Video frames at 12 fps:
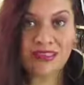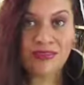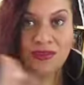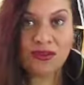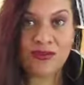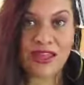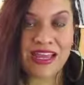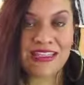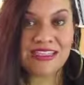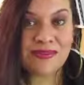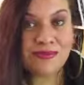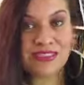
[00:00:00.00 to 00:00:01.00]
If you
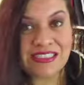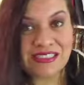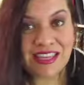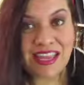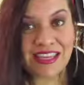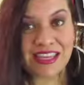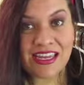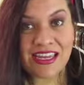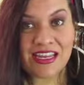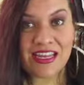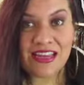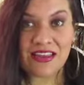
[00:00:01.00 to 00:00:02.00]
liked it, please like
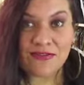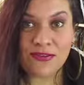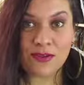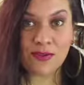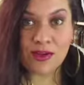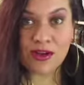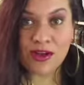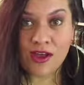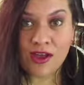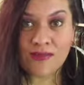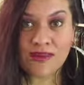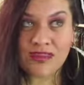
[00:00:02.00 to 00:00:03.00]
it. If you want to
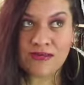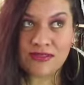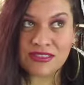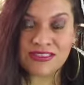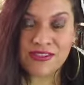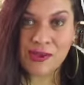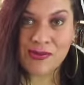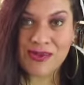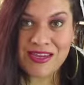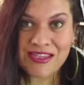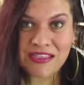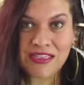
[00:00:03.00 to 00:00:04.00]
comment, please
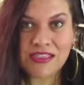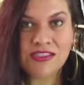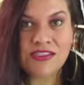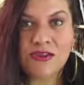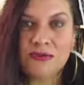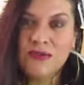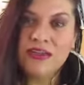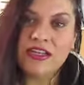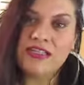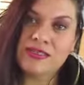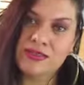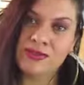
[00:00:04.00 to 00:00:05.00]
comment. Don't
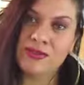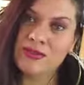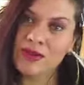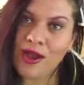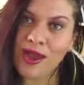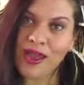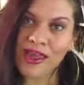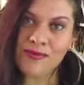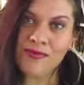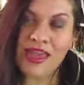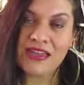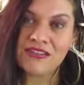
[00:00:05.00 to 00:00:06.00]
forget to
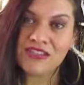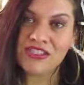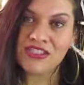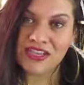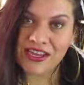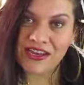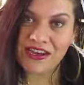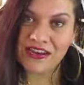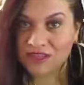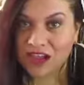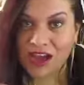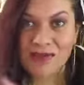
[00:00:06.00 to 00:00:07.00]
subscribe and
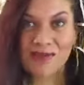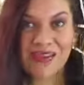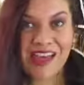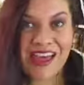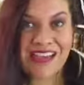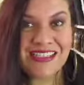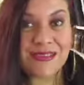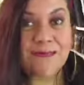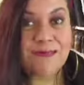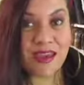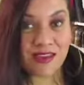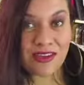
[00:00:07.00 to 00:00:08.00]
share. God bless,
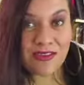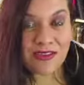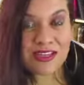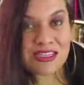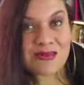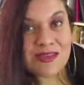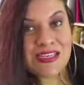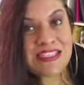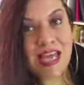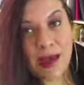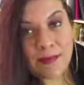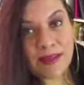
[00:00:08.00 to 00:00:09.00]
Merry
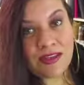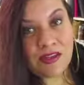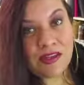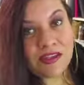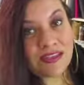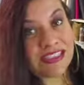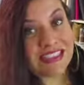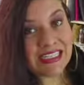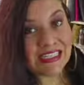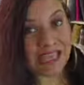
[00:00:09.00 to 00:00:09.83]
Christmas, Happy New Year, and stay